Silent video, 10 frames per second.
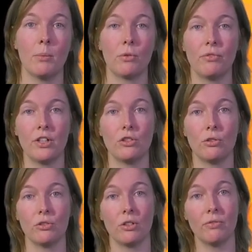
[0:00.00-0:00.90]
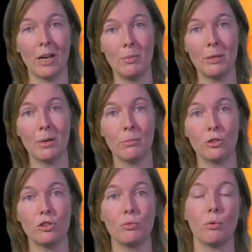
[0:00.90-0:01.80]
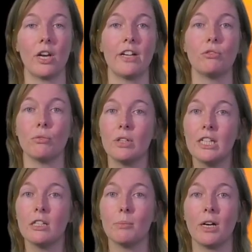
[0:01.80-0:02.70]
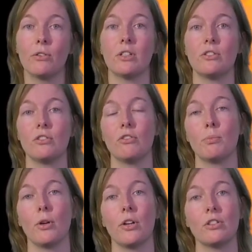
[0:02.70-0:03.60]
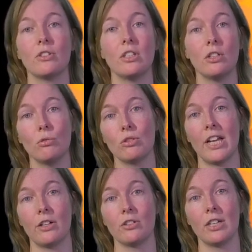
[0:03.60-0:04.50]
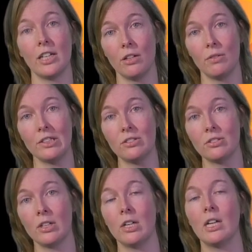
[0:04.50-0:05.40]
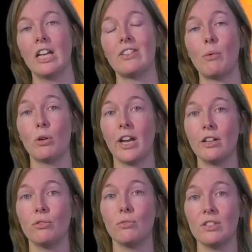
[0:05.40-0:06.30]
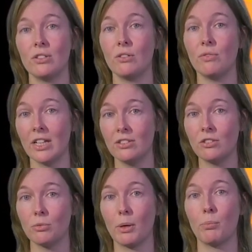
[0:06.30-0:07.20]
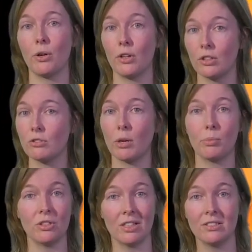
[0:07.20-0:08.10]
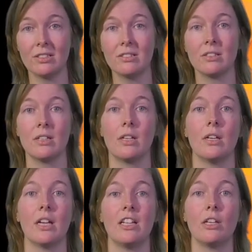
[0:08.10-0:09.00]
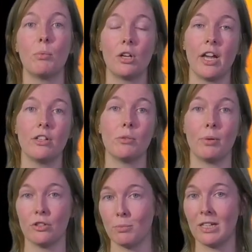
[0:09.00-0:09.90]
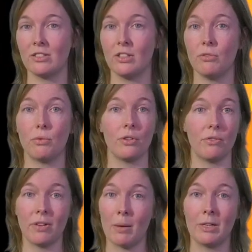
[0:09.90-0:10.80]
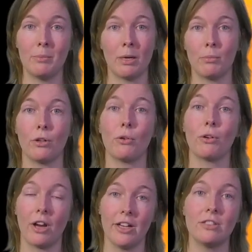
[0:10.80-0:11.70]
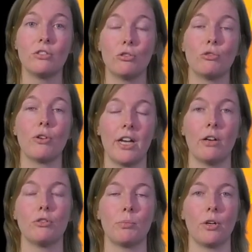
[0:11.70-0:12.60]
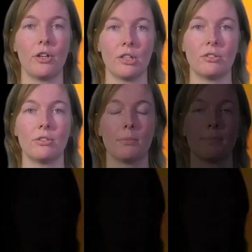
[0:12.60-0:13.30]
Professionals and family members would like to read about assistive products in newsletters and leaflets. They would like to visit events where products are presented, and they would like the possibility for their family member or clients to try out the product.